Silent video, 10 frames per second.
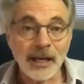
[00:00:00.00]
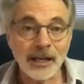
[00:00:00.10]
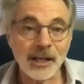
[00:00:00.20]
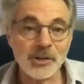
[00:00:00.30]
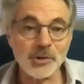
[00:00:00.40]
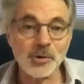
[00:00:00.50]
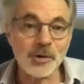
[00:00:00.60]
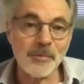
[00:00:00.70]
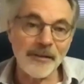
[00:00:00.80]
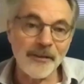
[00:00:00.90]
And can you
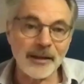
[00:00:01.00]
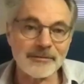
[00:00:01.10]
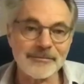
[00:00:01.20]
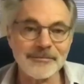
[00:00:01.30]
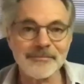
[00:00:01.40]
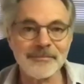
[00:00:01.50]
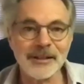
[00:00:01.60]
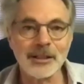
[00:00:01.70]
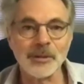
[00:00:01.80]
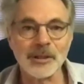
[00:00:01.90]
talk about that a
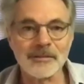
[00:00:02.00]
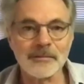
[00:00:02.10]
little bit?